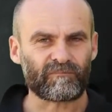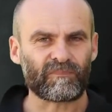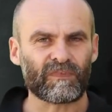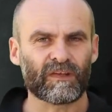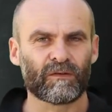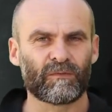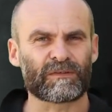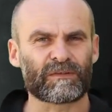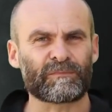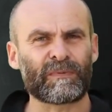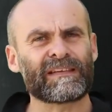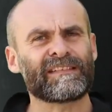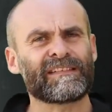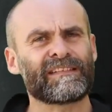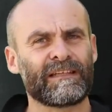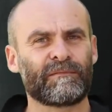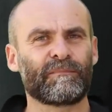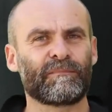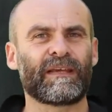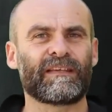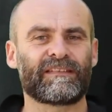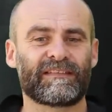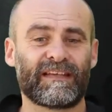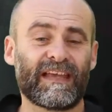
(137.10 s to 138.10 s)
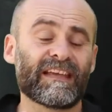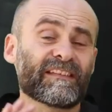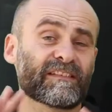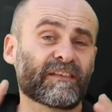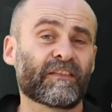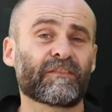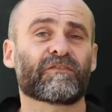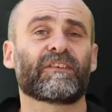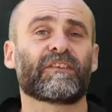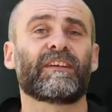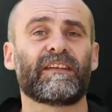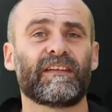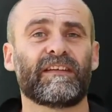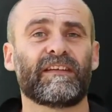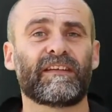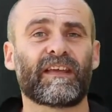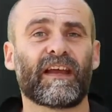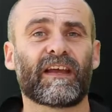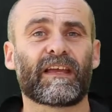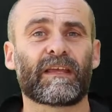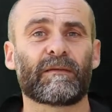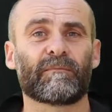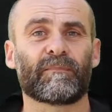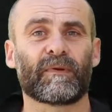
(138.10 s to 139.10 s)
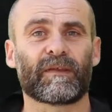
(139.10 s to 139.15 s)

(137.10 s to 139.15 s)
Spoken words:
which basically means it is a 3D game,